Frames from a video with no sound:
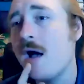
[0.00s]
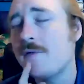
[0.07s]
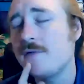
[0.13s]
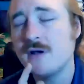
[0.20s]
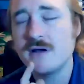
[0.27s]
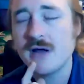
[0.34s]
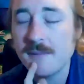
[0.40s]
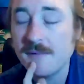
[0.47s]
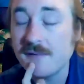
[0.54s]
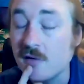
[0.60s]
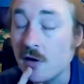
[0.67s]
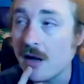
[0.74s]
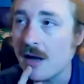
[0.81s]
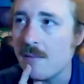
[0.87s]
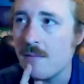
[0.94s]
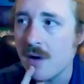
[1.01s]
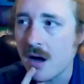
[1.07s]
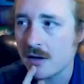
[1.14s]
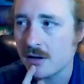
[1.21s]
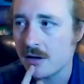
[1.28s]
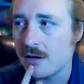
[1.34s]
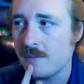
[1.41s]
oftentimes look at
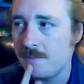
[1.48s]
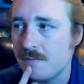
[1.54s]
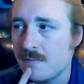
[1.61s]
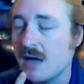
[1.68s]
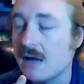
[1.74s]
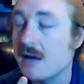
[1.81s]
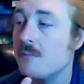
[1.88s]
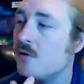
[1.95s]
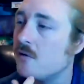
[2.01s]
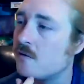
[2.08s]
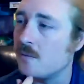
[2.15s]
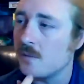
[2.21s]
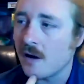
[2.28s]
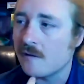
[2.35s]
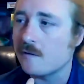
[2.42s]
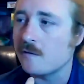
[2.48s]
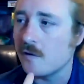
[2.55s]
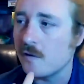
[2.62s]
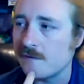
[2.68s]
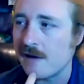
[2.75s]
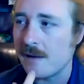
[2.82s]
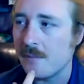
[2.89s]
Modern, like a booster box, for
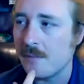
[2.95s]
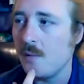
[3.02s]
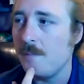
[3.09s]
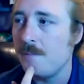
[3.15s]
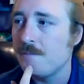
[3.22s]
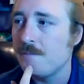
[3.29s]
example,